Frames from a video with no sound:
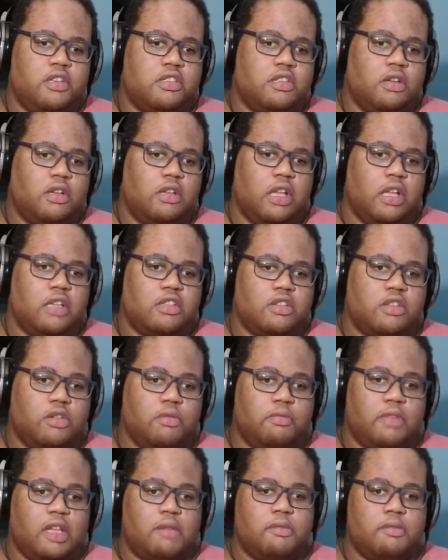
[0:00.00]
So
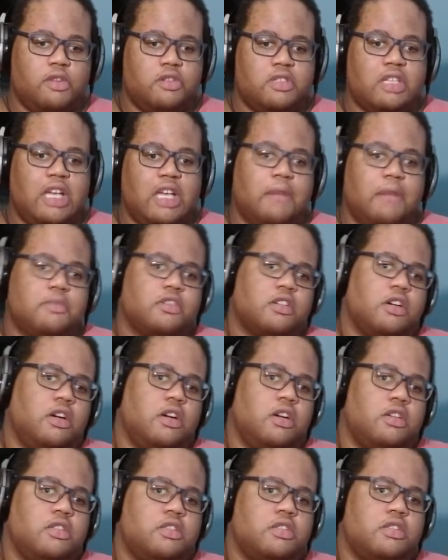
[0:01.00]
like most capture
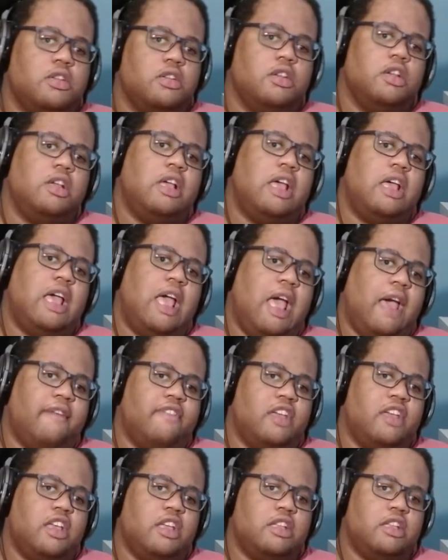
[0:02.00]
cards have
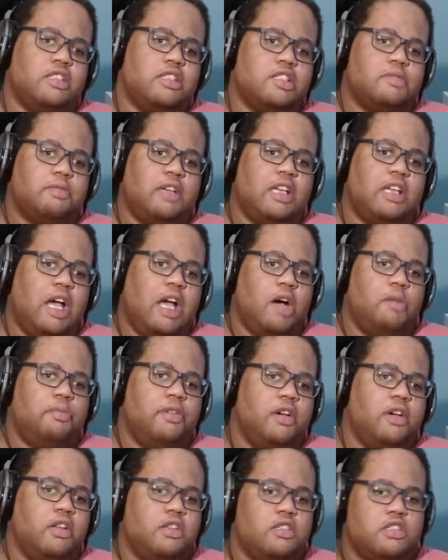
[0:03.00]
a display
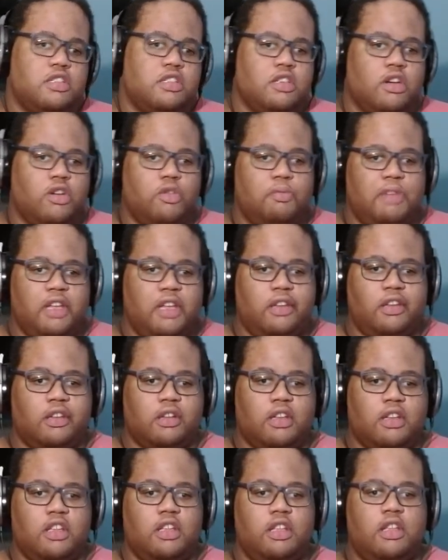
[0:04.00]
output. So
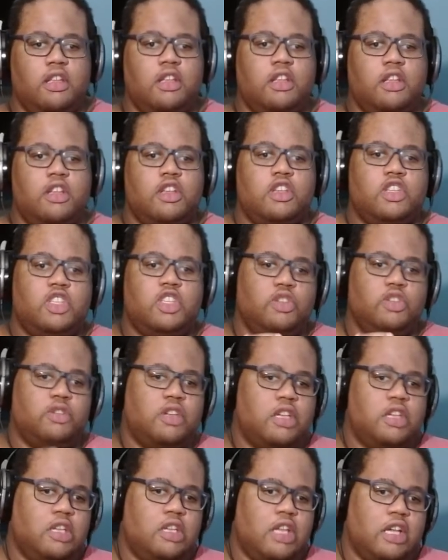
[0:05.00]
basically, you
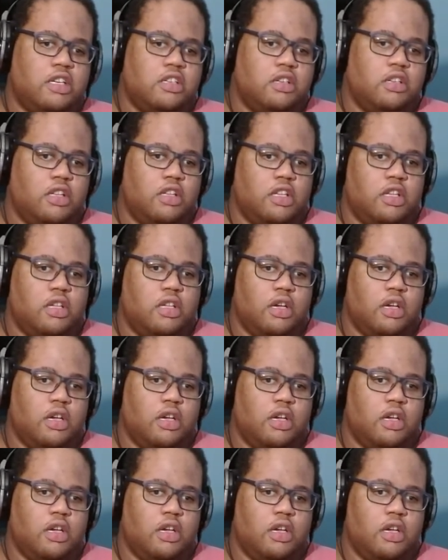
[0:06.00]
can actually